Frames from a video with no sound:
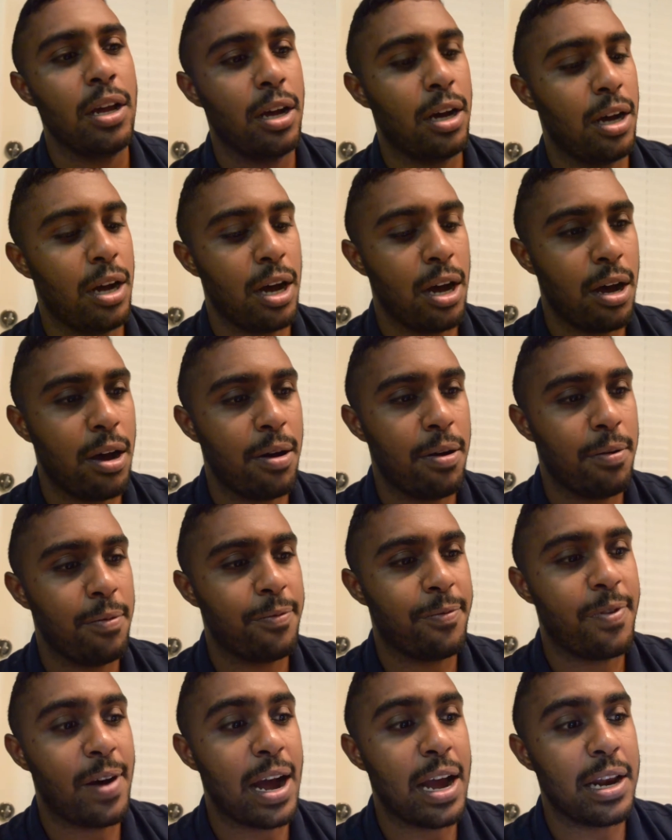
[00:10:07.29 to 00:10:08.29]

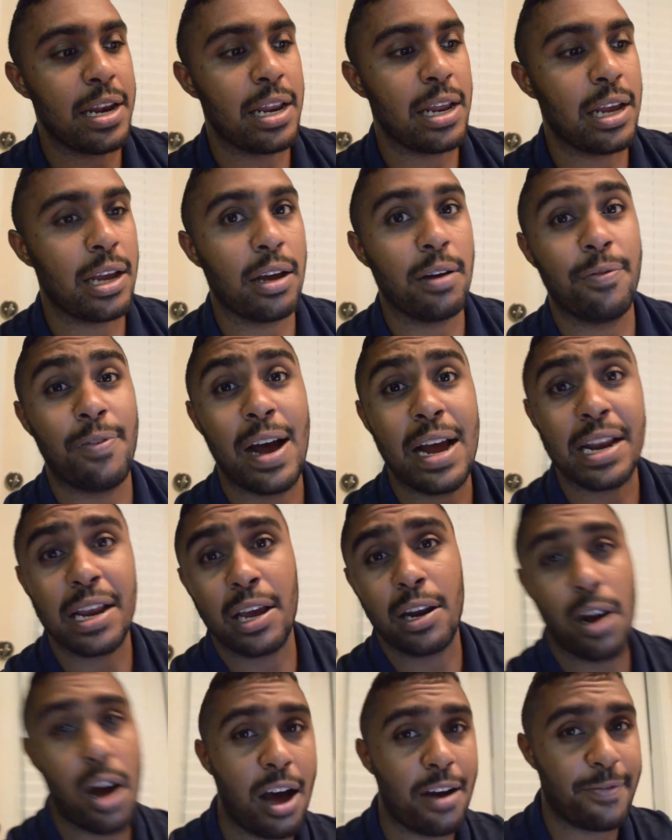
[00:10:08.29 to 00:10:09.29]
Finding
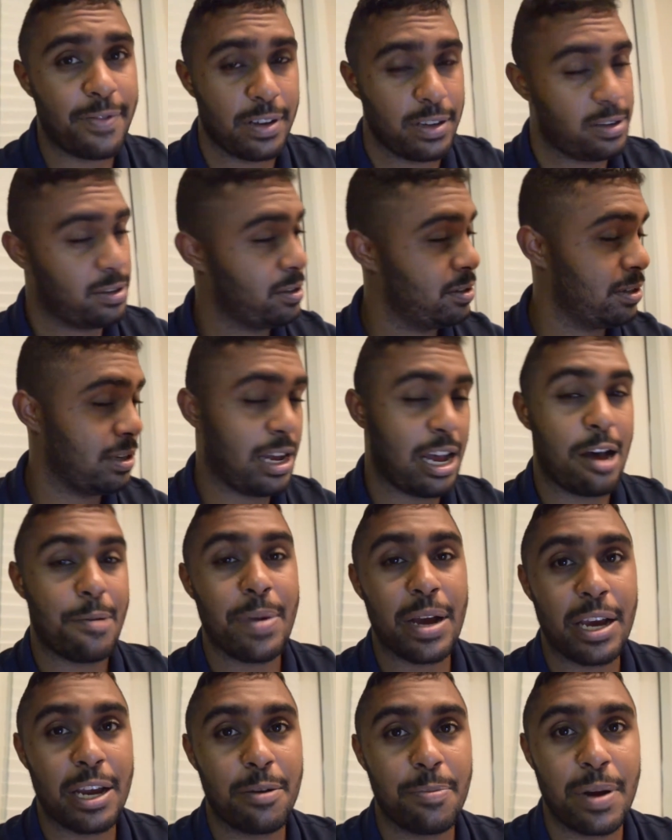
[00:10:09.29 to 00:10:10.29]
an office. How
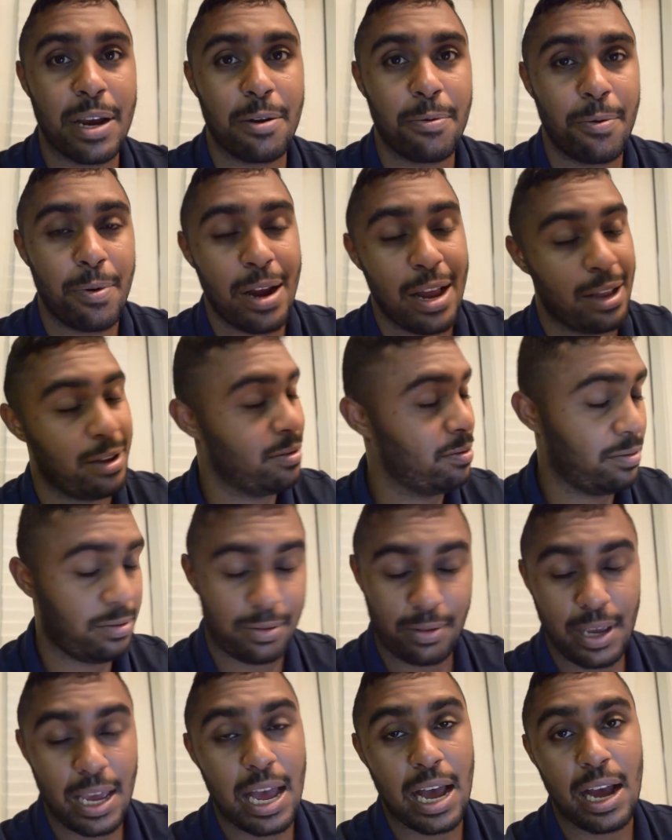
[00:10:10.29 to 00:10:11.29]
am I going to pay rent?
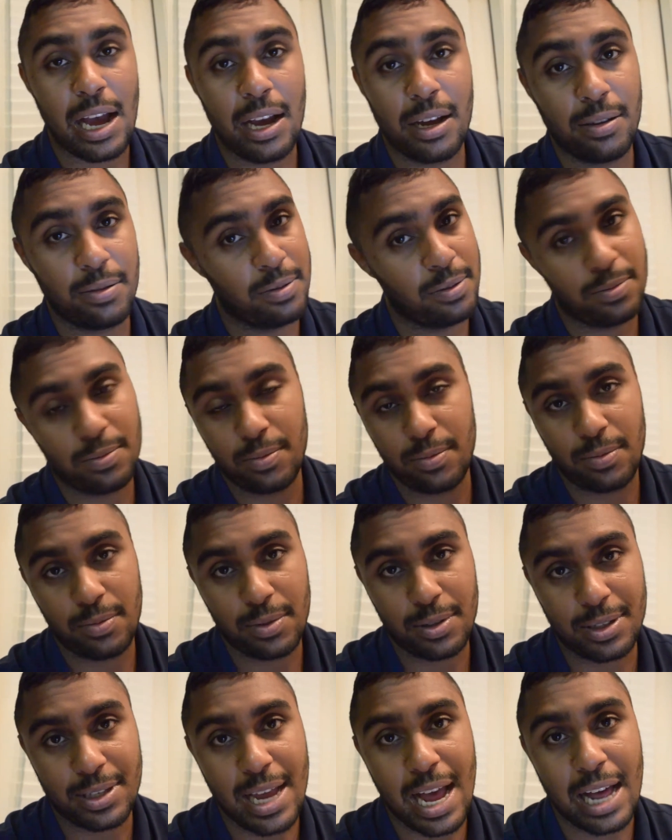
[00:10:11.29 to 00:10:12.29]
Yeah,
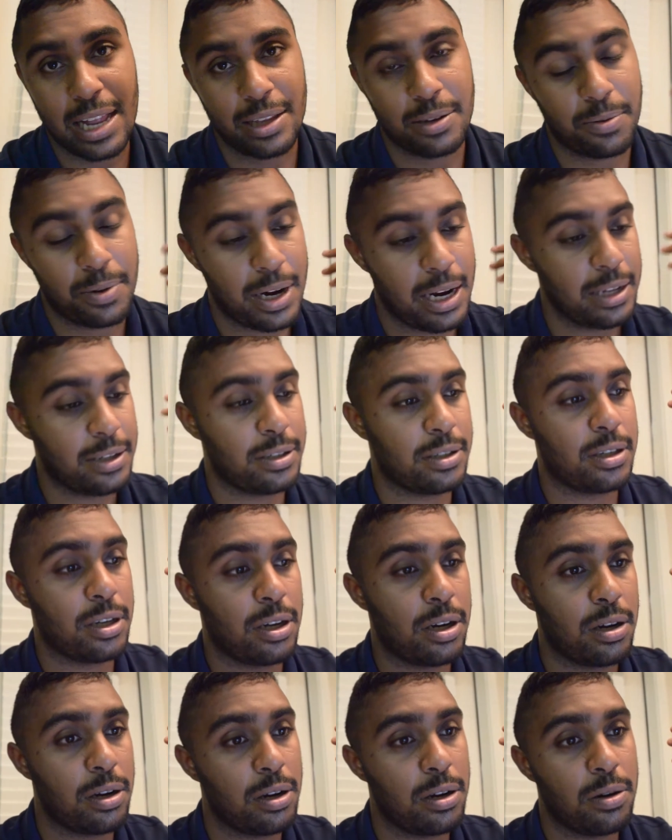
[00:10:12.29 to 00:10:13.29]
exactly, right?
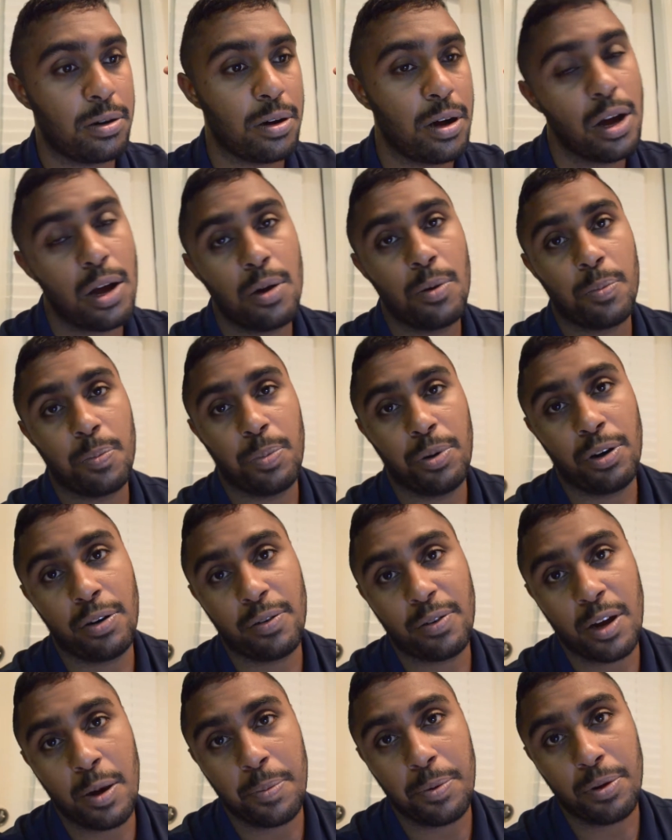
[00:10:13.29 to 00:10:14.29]
So put
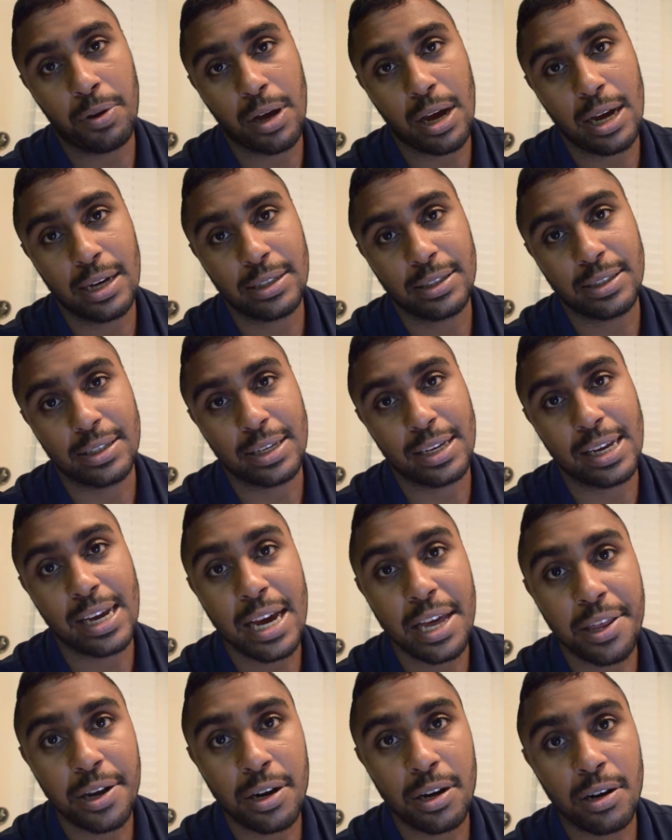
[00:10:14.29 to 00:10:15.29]
a couple of guys
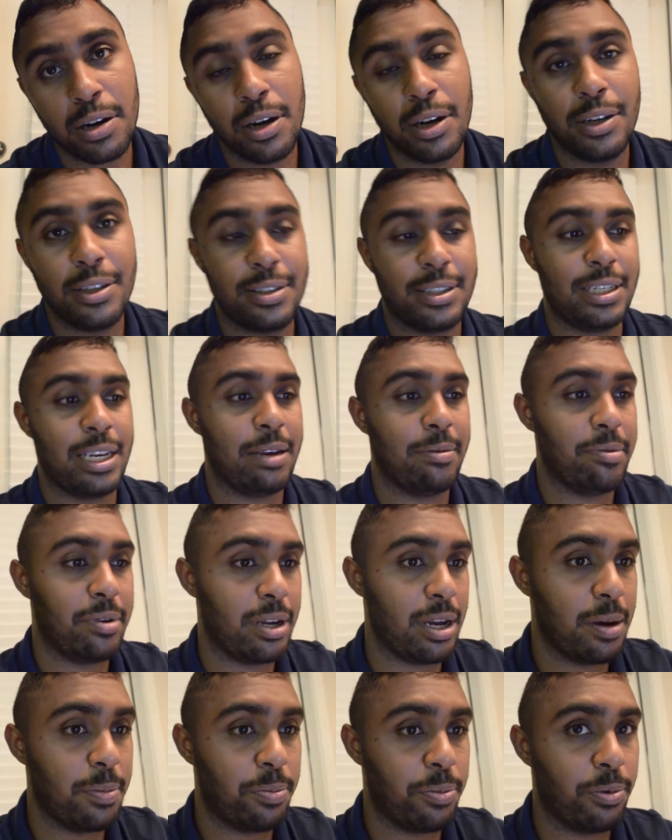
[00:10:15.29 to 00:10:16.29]
together, teamed
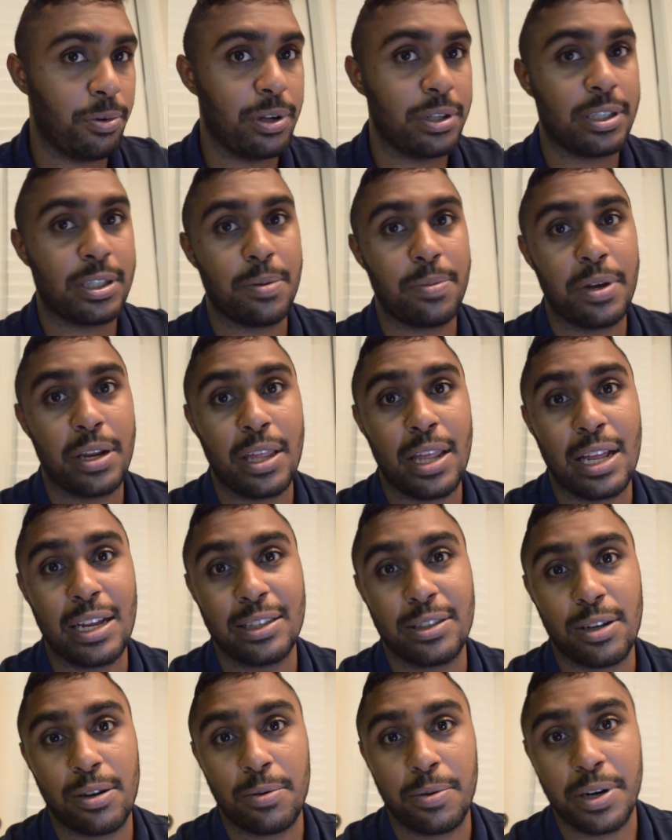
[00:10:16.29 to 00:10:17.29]
up with somebody
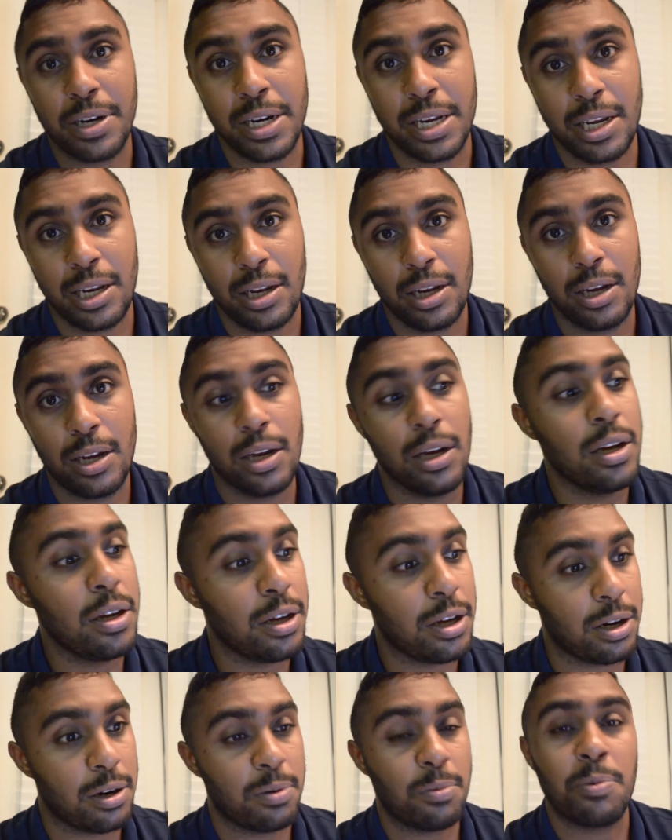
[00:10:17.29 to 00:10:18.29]
that's already,
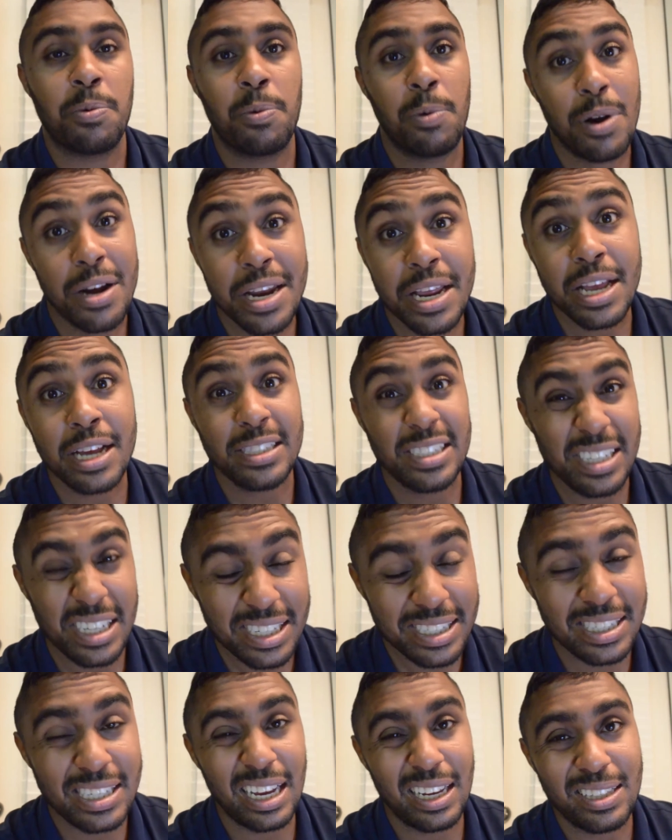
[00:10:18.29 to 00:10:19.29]
you know, running a
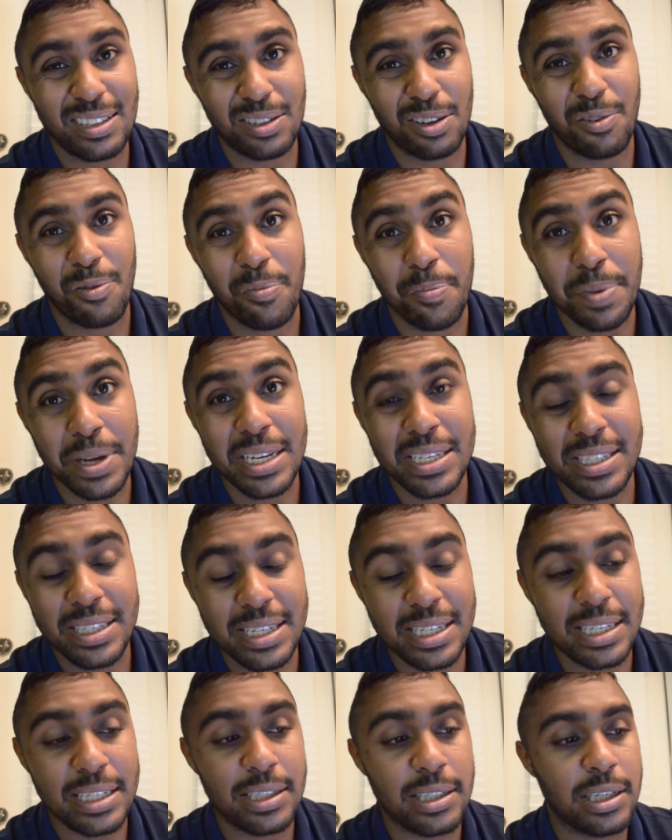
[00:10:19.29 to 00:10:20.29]
successful
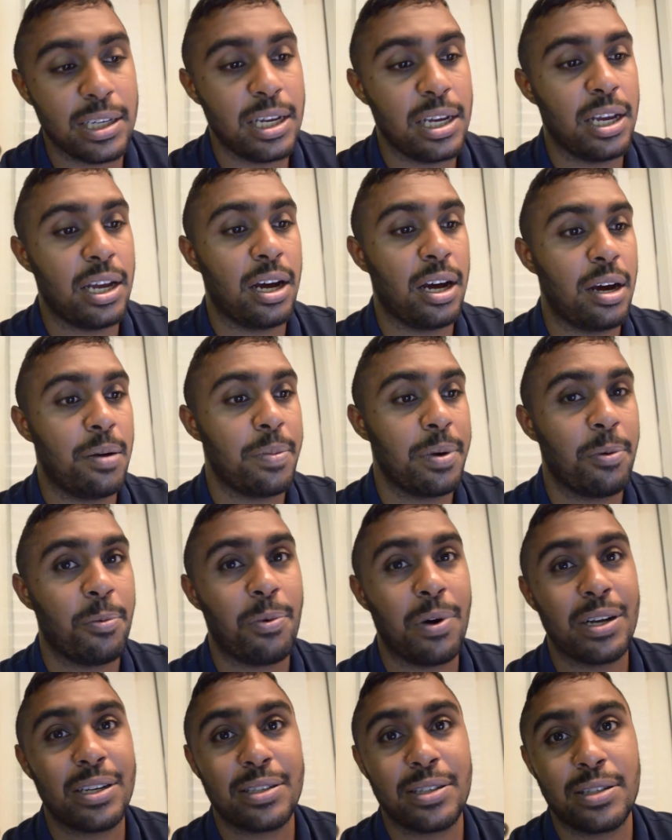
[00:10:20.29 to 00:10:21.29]
business,
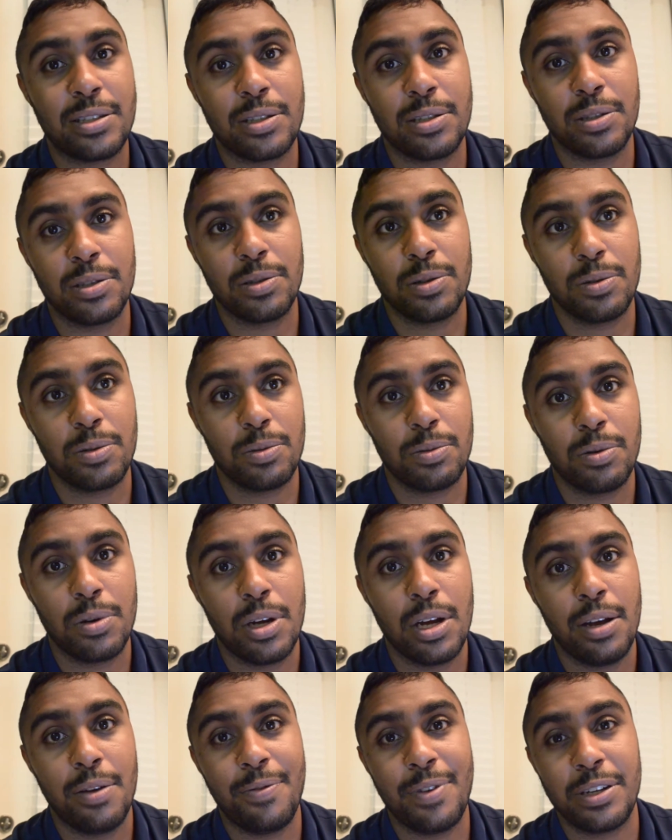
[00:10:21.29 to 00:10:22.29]
and wants to
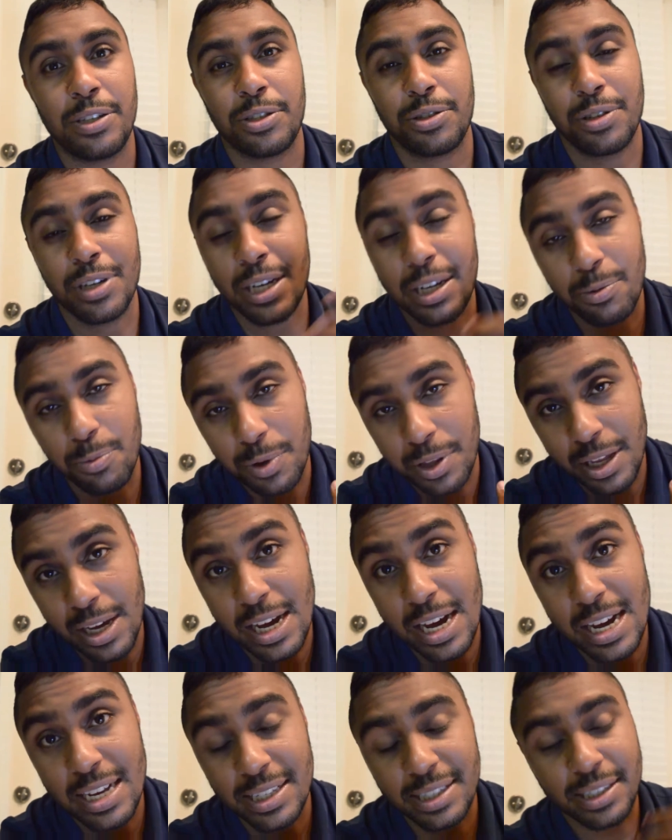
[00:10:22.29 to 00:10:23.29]
venture in with
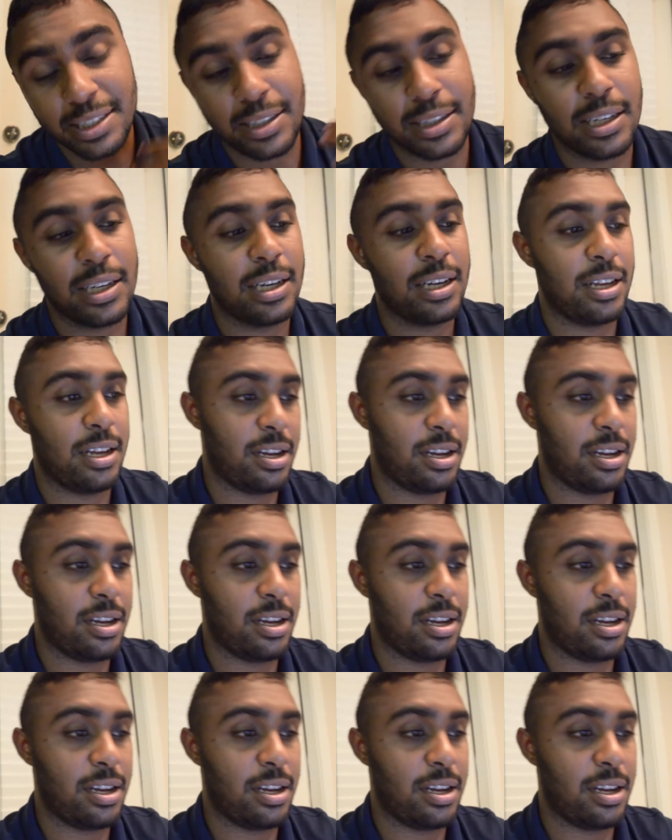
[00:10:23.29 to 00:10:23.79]
us.